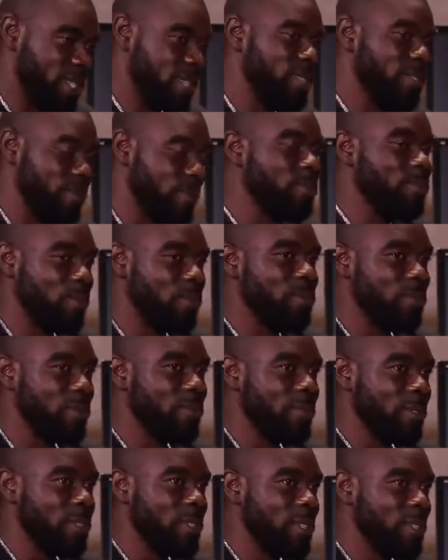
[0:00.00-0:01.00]
Understand.
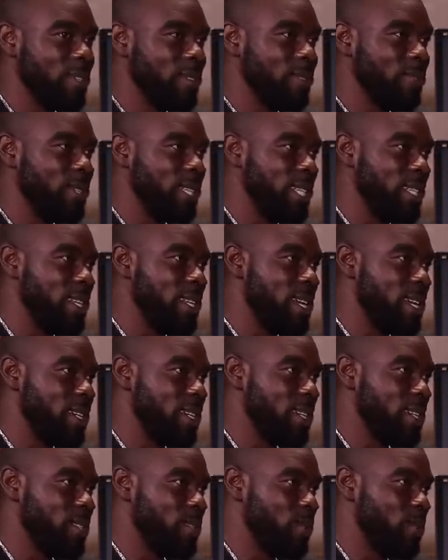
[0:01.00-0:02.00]
We did
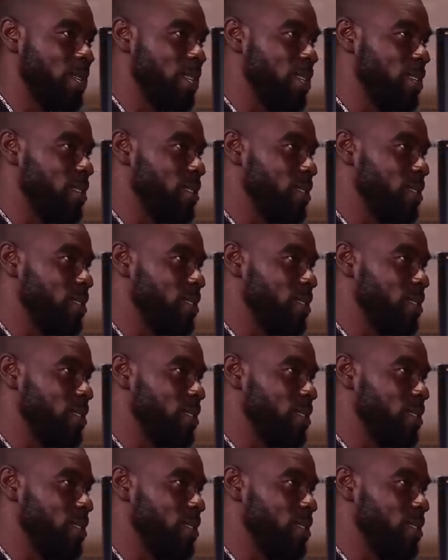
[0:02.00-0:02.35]
that as well. Yeah.